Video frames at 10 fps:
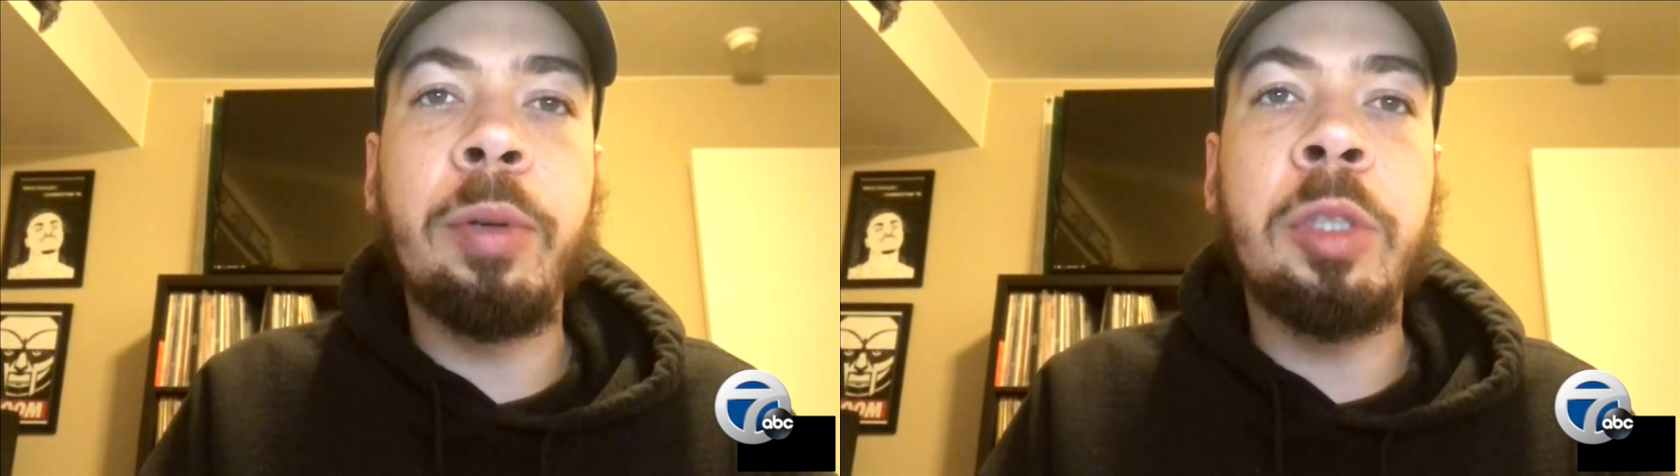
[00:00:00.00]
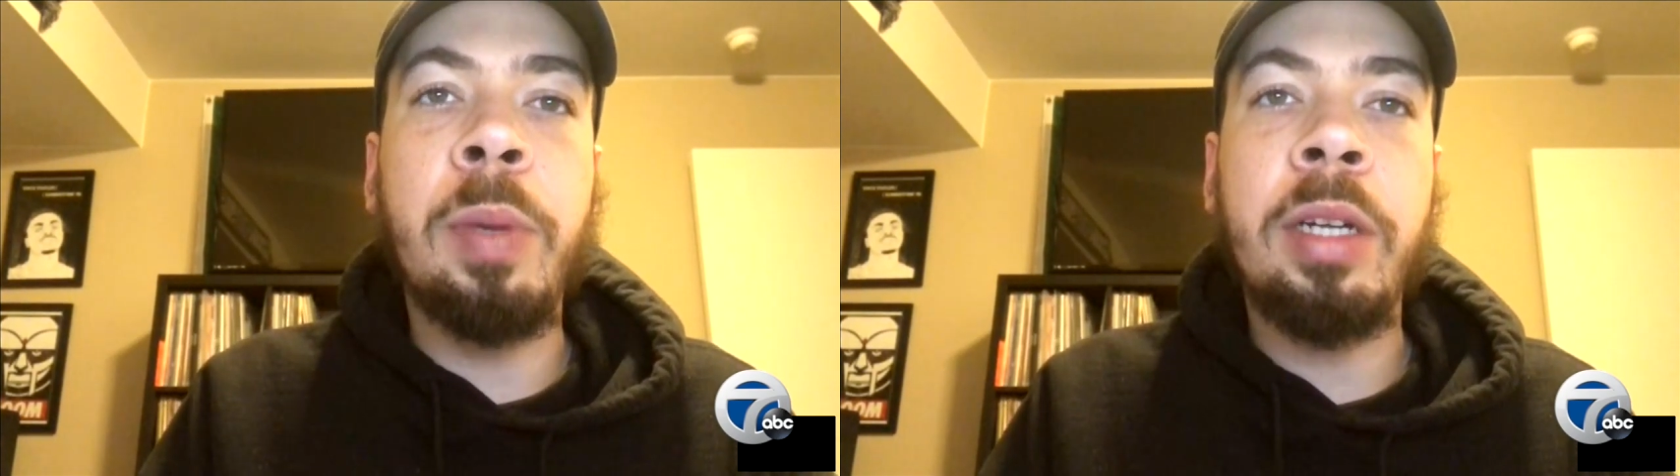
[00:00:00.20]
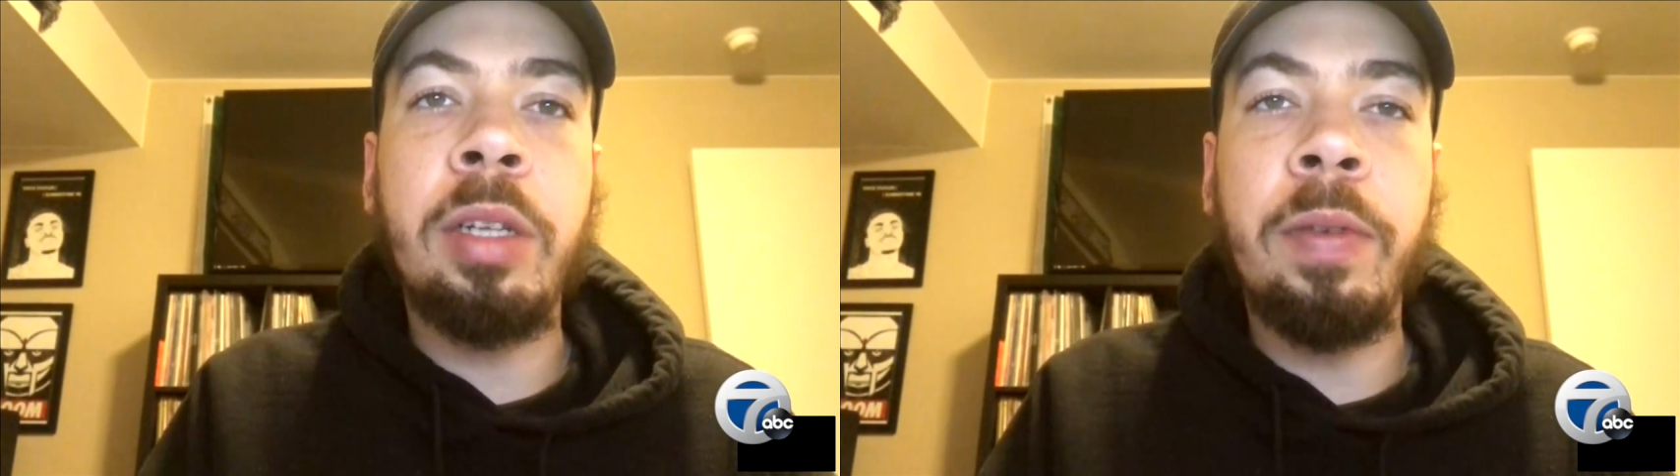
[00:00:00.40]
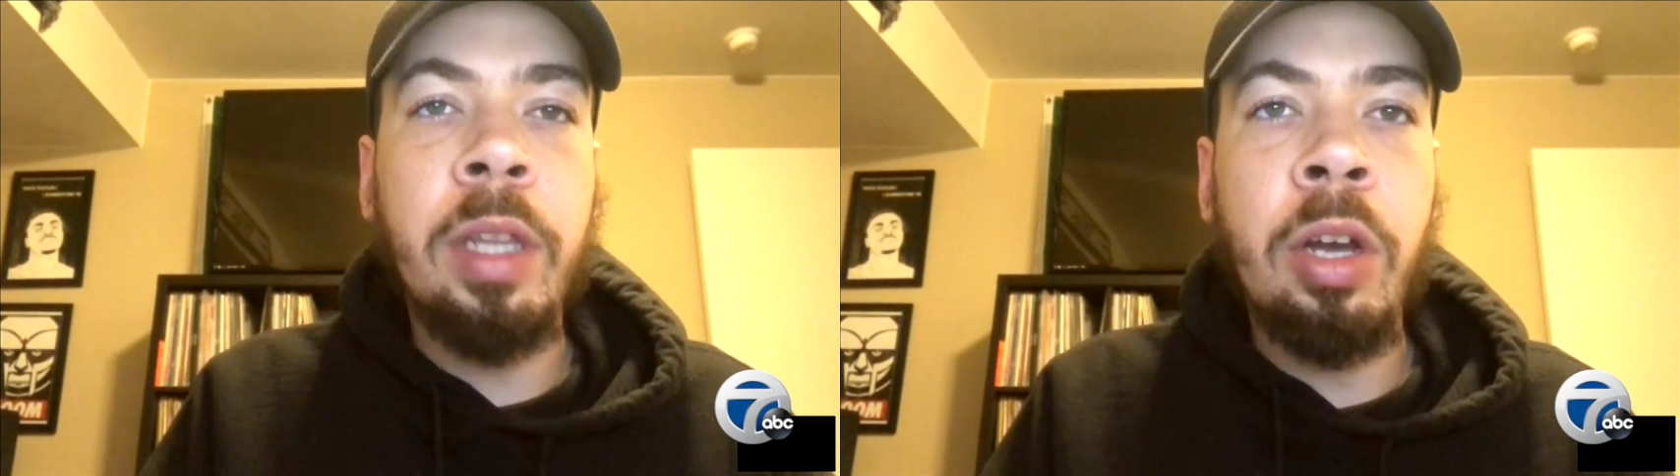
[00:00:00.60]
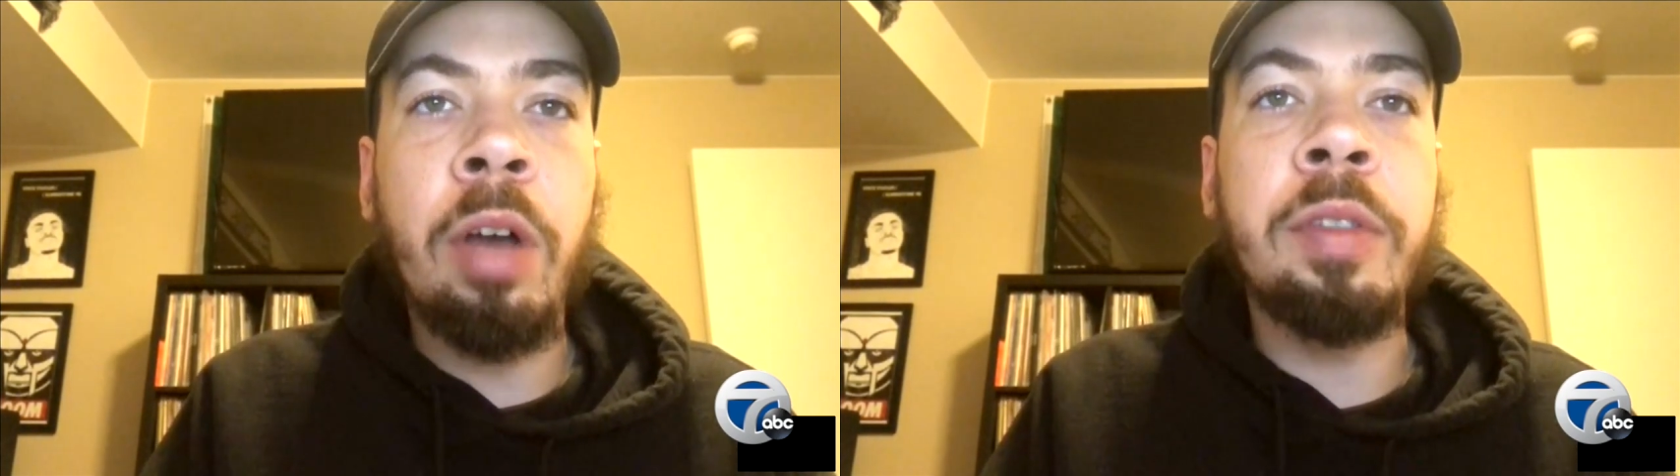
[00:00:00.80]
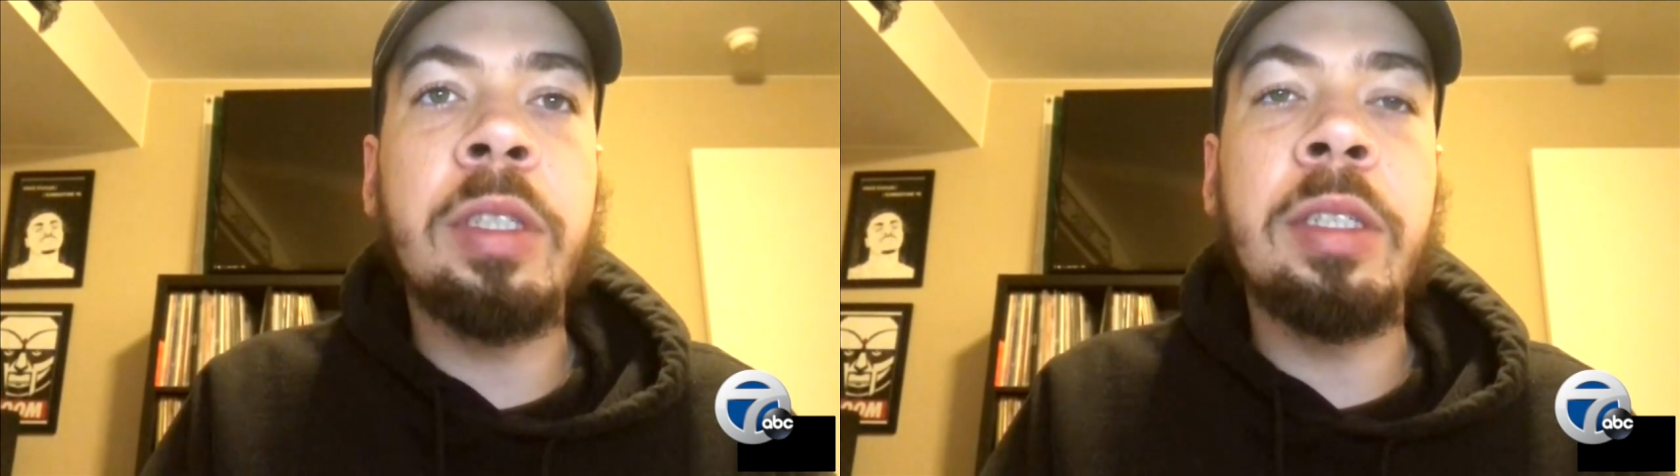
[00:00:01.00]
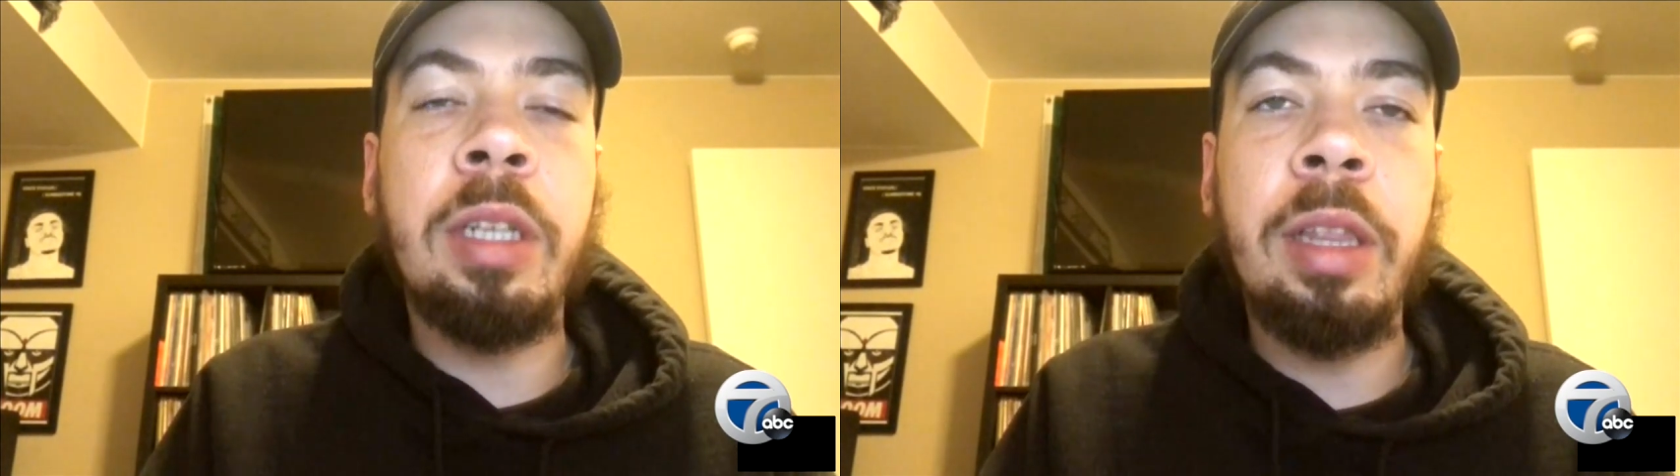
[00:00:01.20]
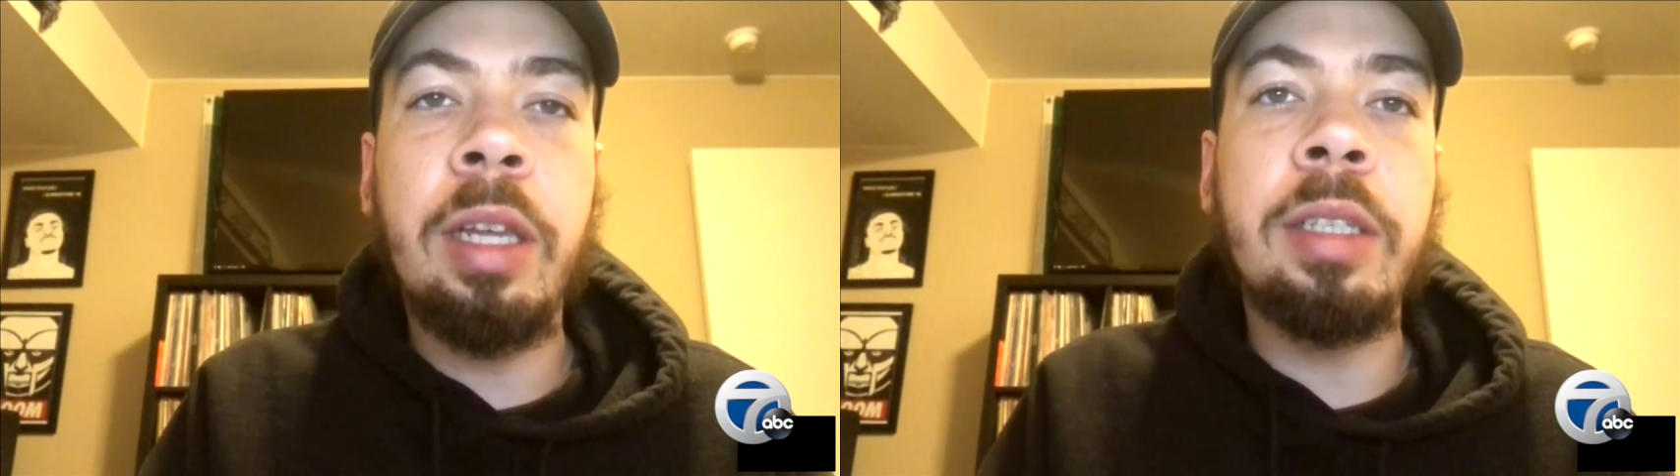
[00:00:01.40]
perspective and the off
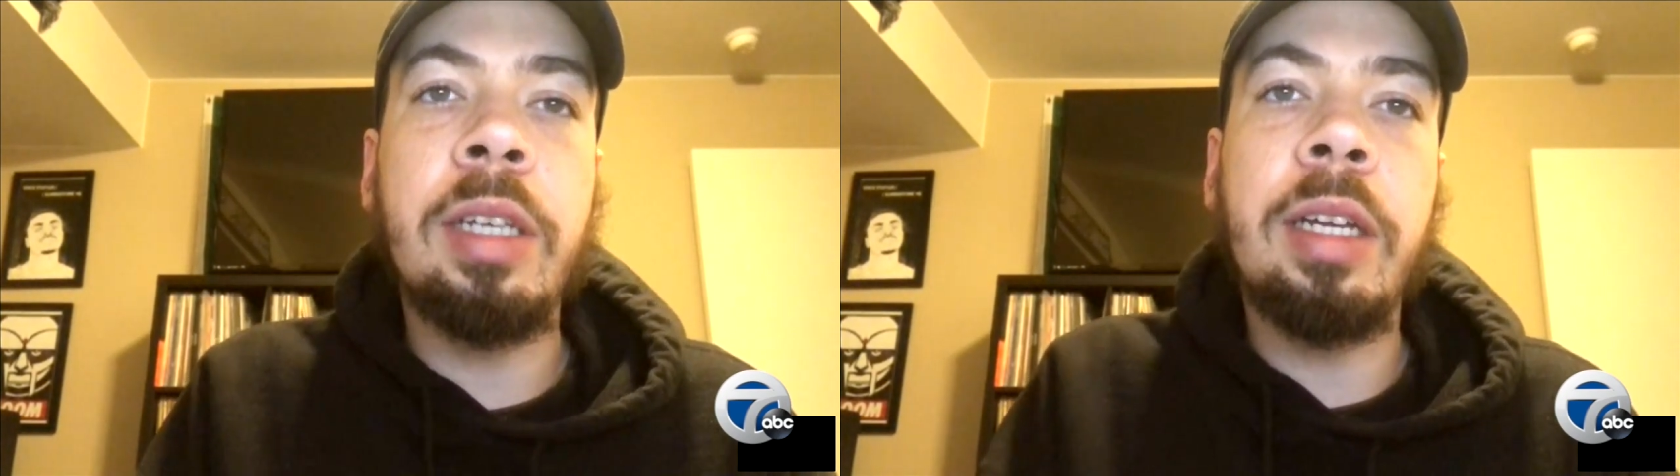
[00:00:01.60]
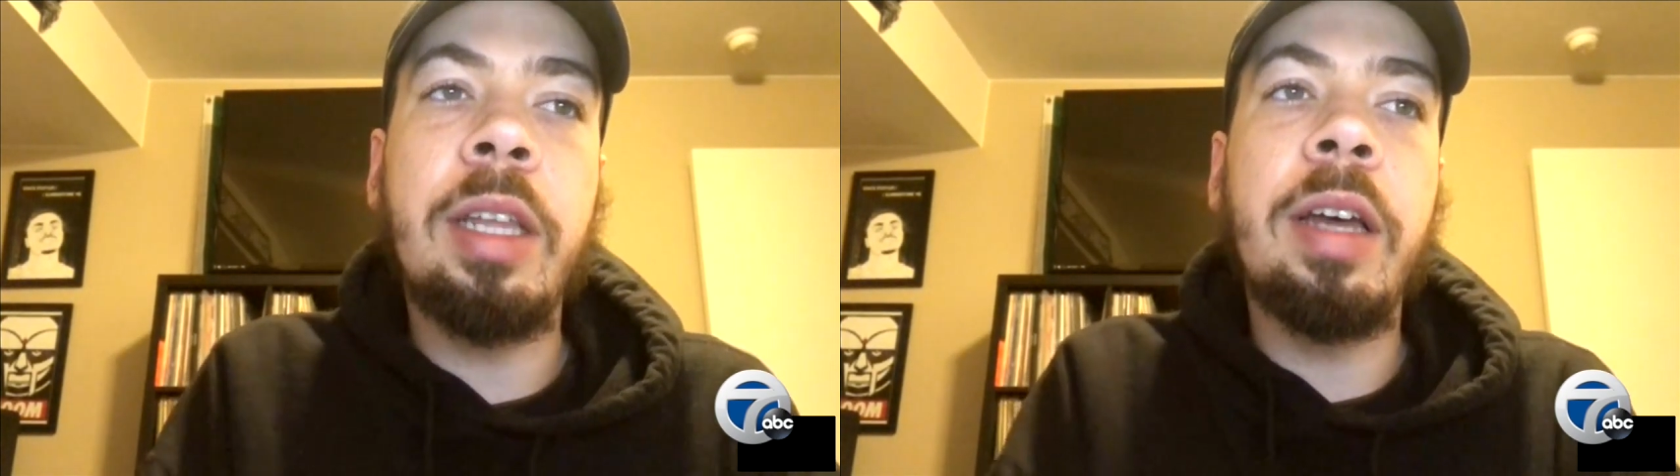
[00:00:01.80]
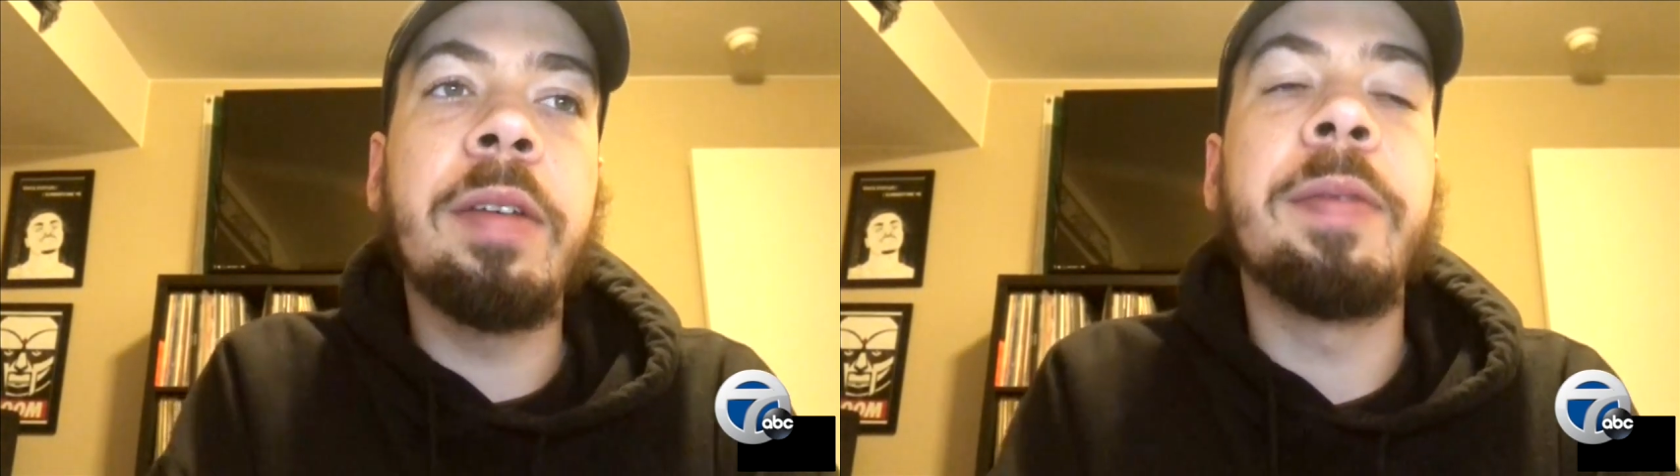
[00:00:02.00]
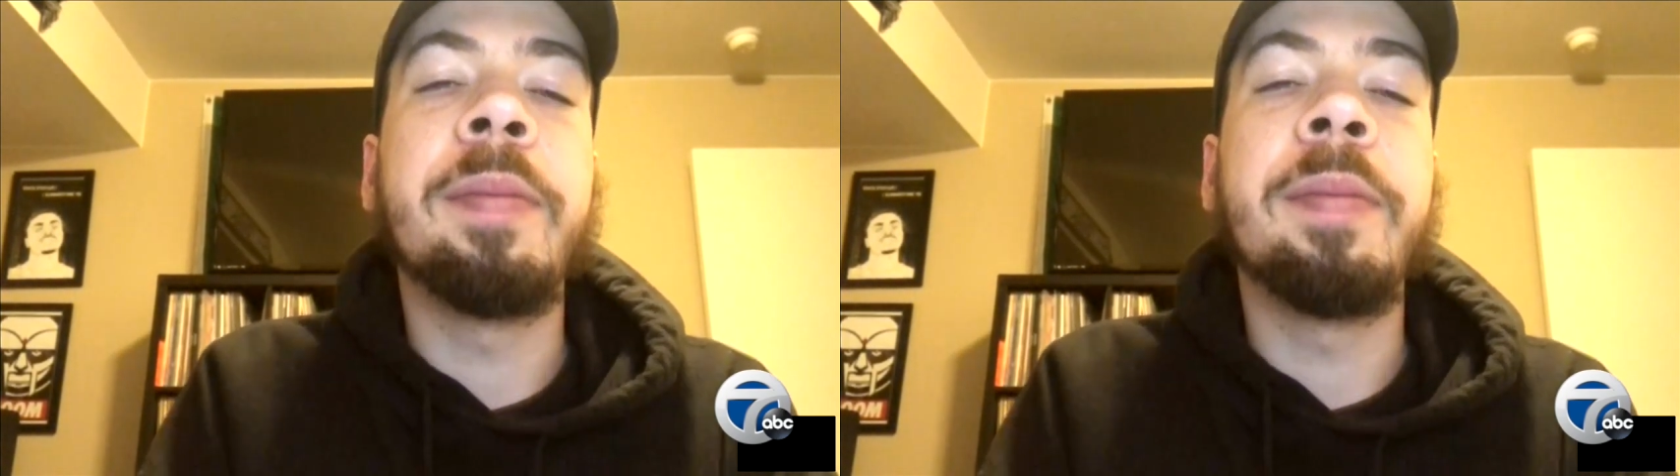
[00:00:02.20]
season and things like that.